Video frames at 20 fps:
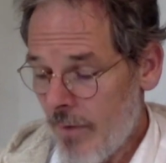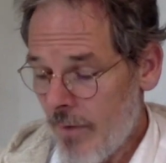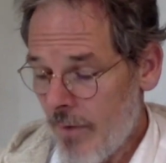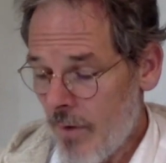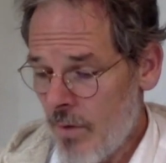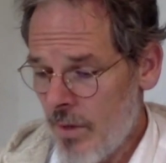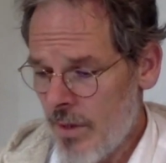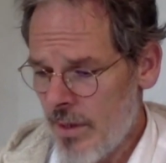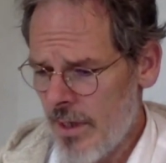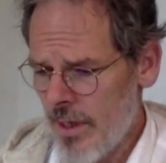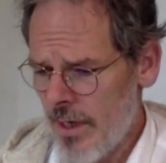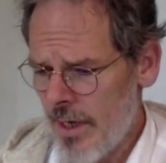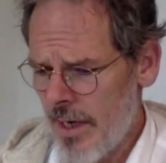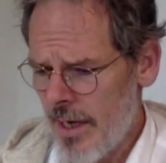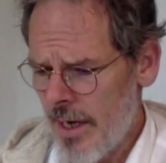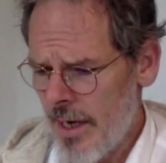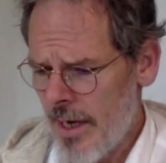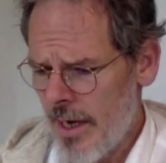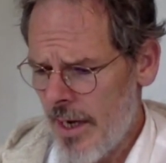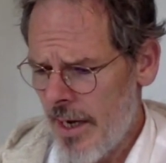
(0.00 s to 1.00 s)
which uh,
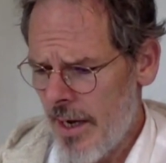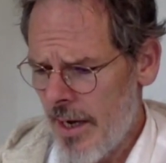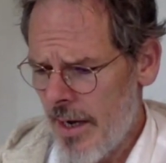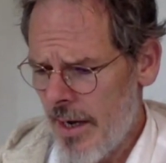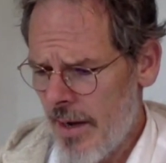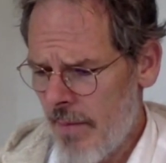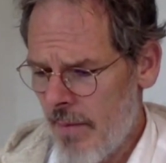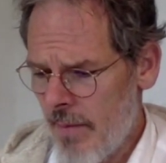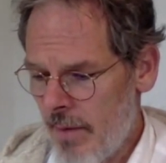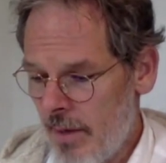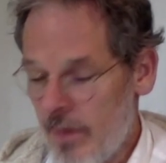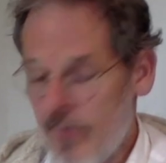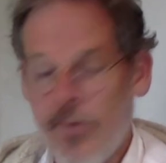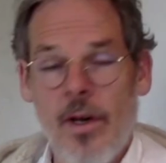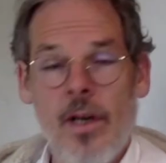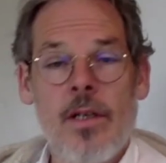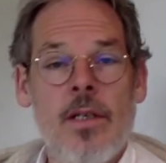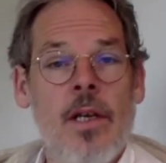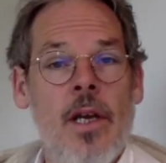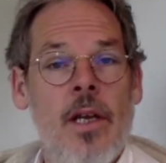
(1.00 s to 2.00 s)
makes for
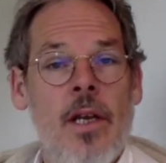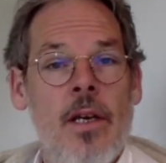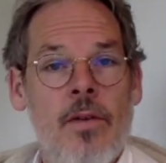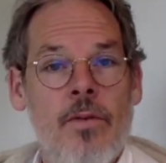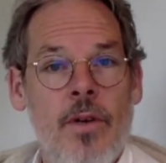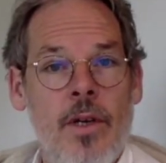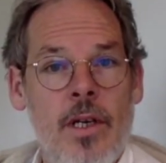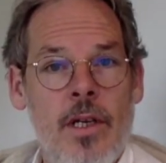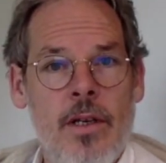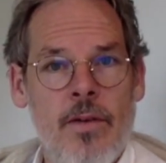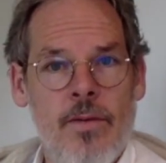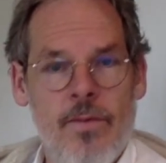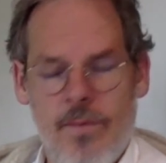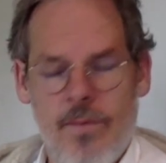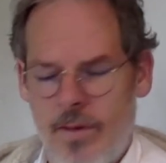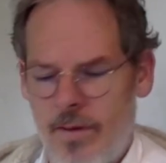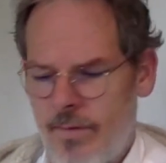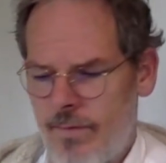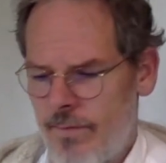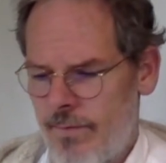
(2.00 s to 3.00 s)
entertaining reading if
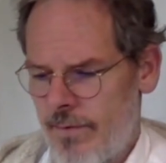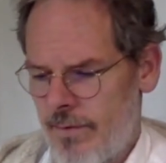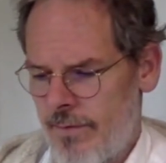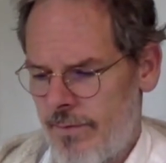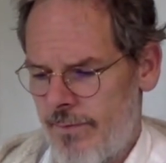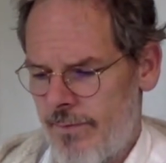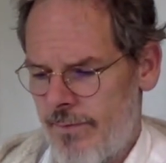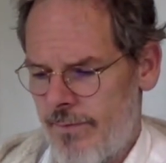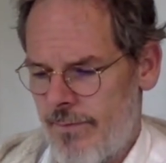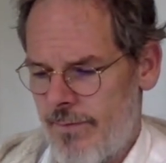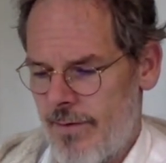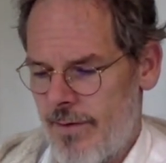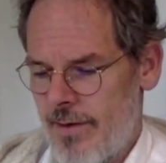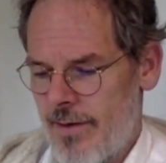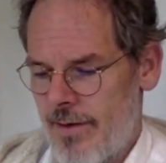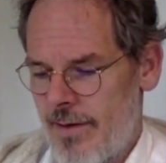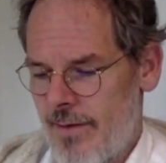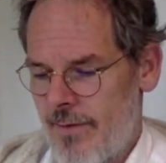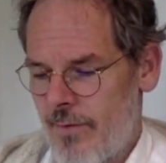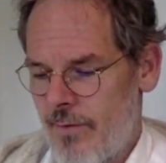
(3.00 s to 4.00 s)
if if,
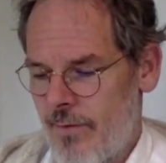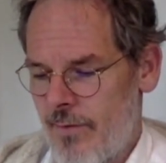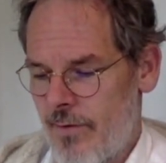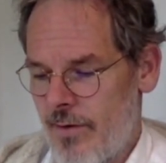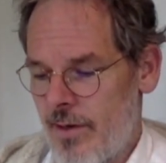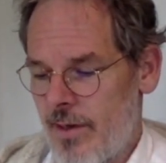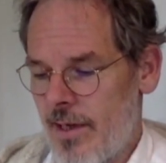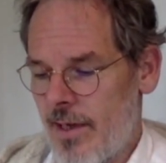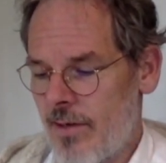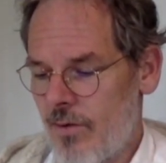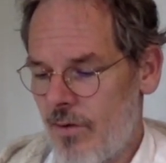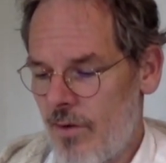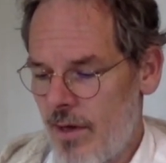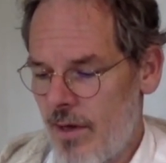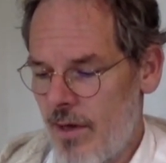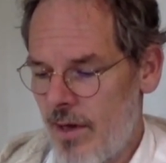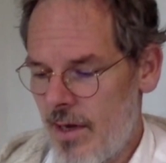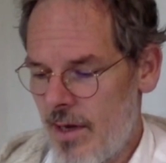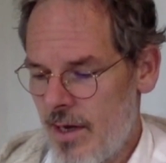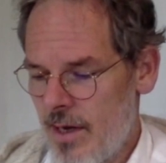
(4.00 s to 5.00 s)
if you're into that sort of
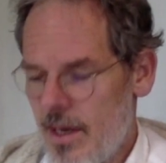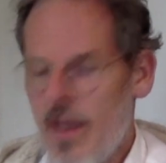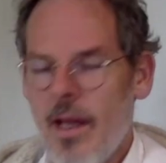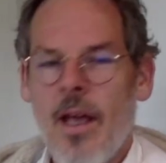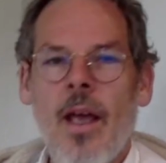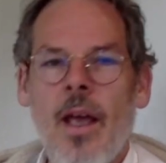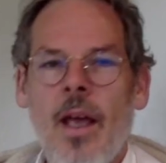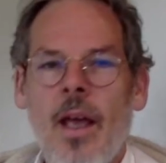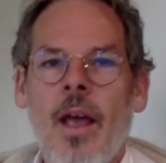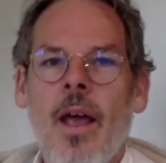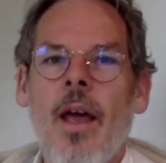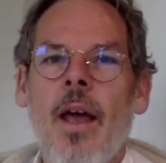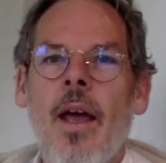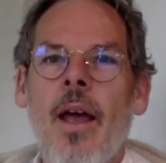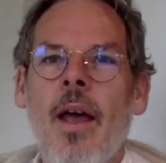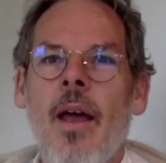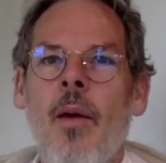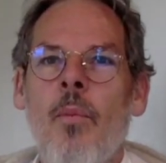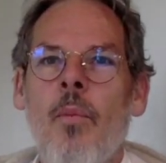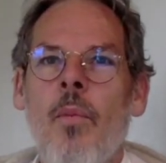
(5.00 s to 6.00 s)
thing.
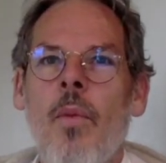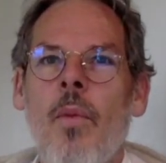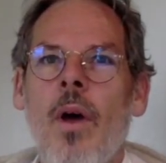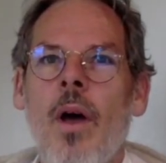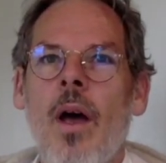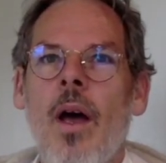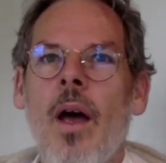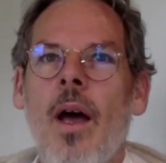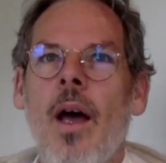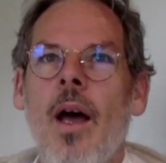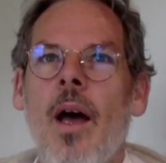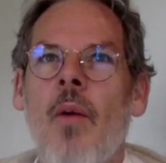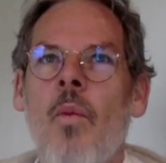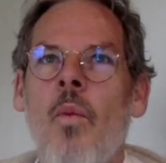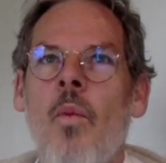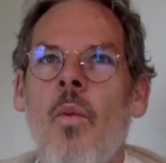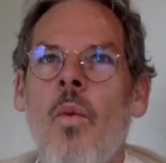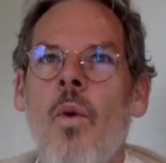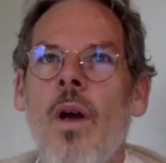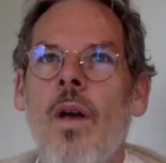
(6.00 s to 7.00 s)
Um,
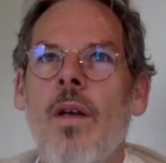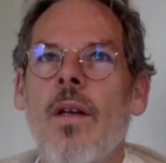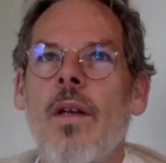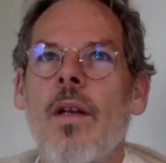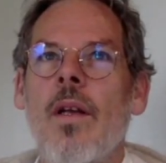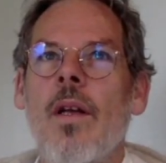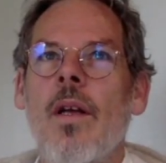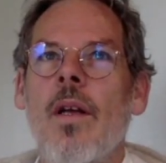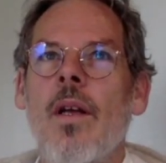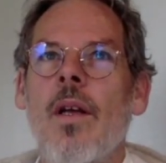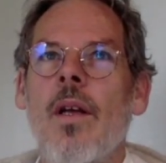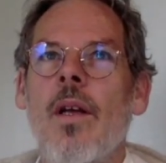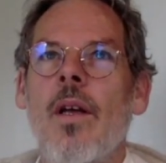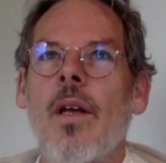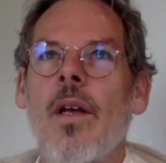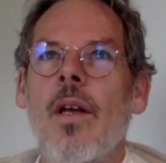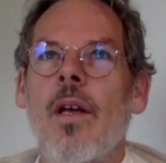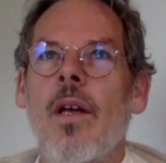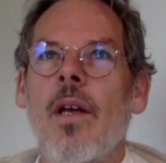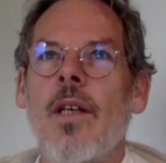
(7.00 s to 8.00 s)
and what
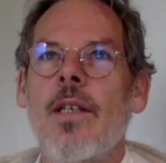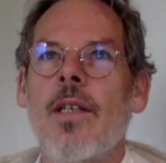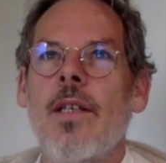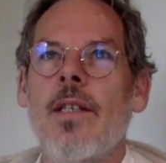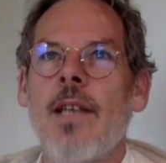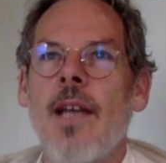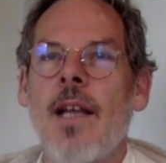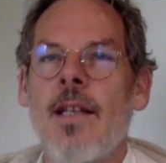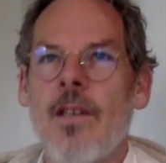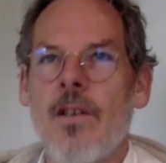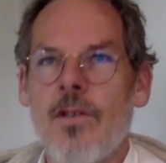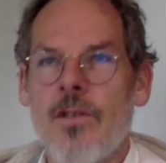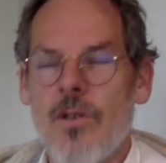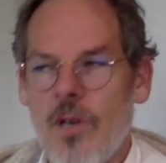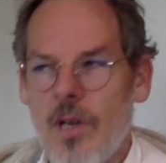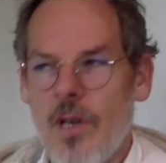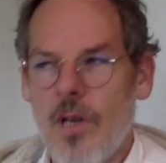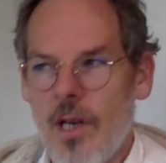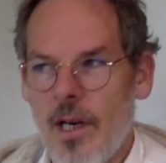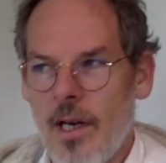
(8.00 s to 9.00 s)
stands out
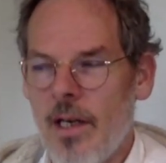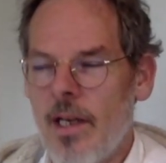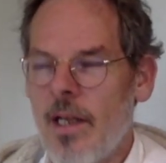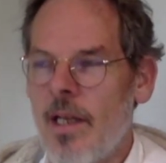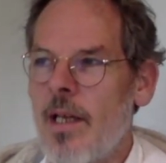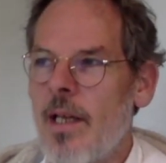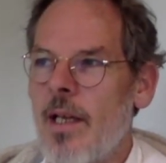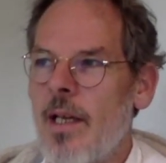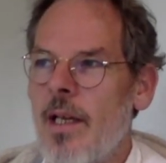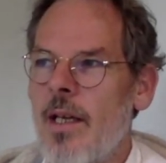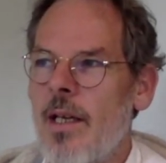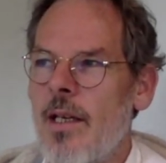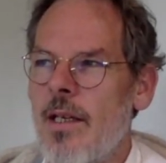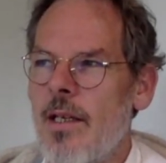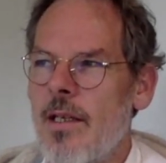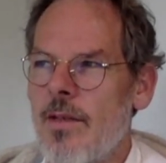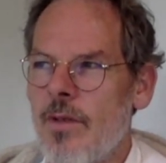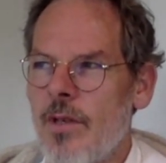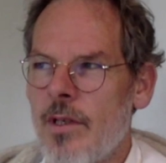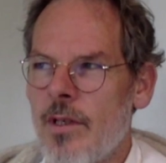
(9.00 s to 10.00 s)
so clearly in
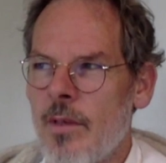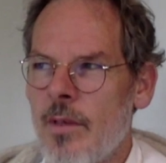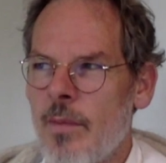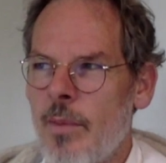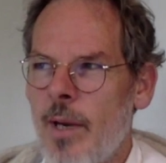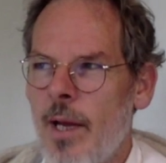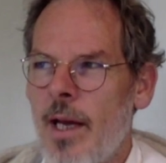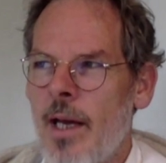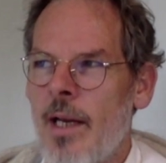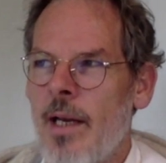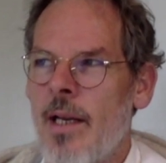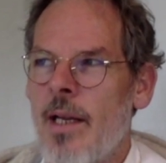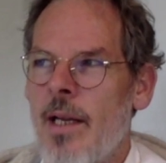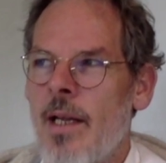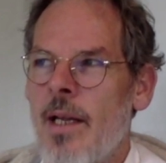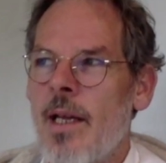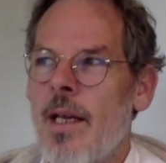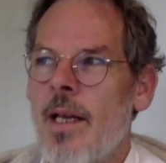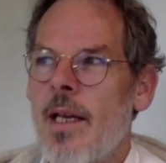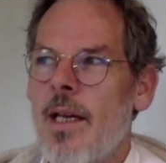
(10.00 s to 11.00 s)
his regional plan
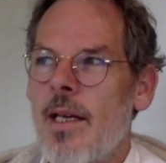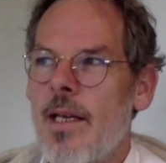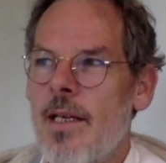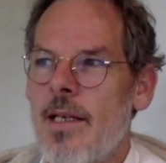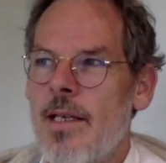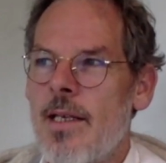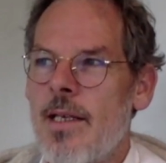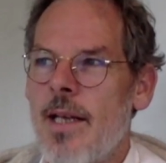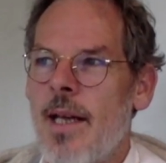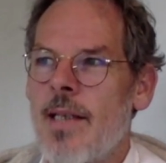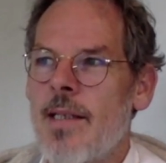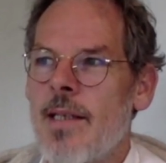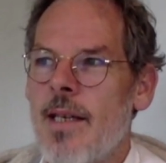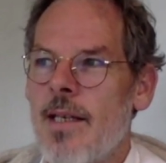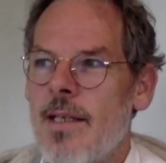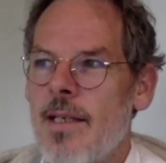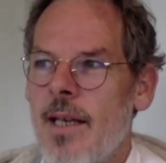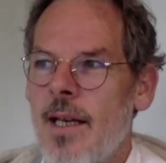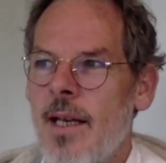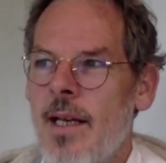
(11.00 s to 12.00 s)
is, as I
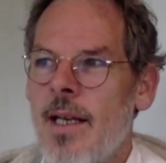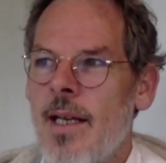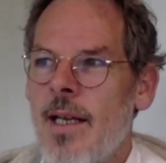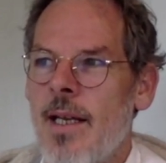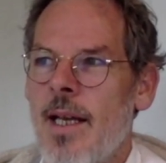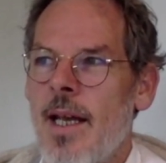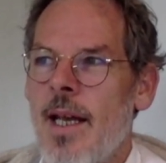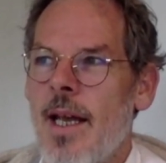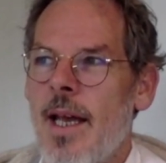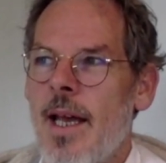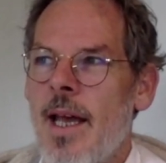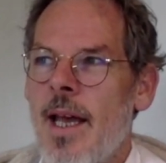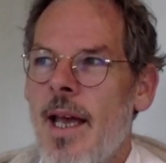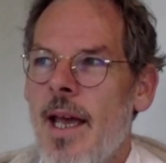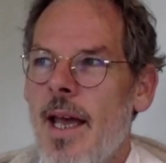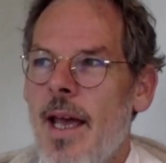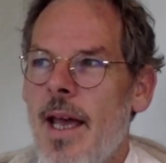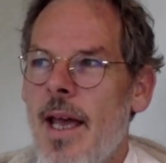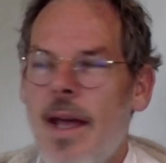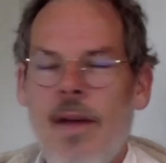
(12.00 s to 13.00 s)
said, uh,
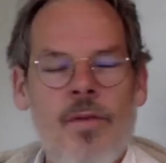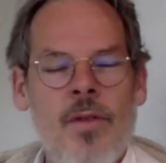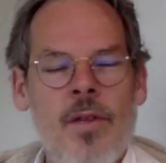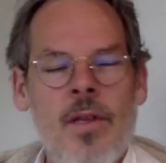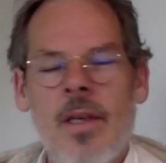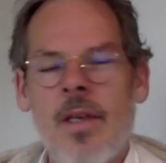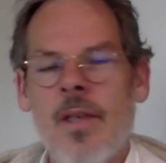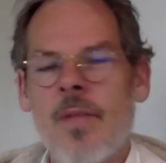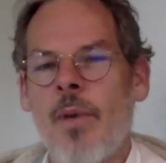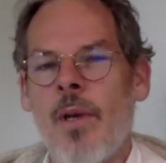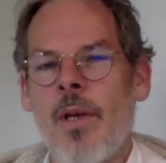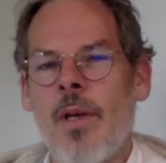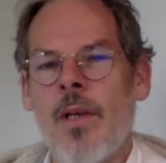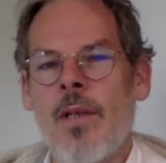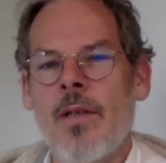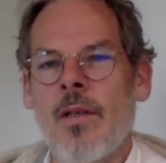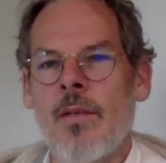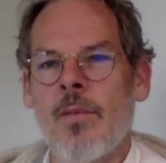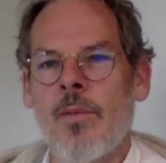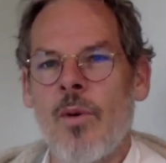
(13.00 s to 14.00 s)
everything is based
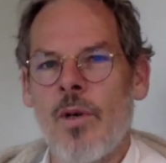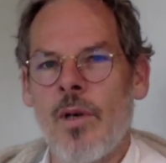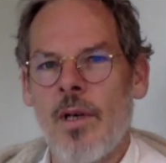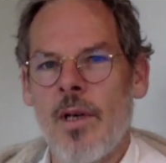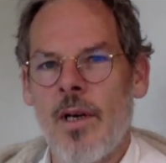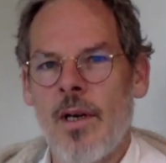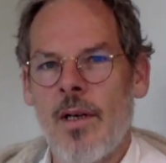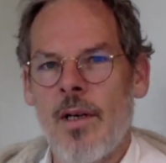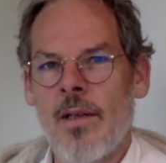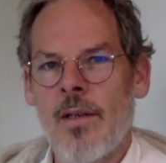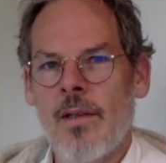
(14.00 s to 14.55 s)
on the motor car.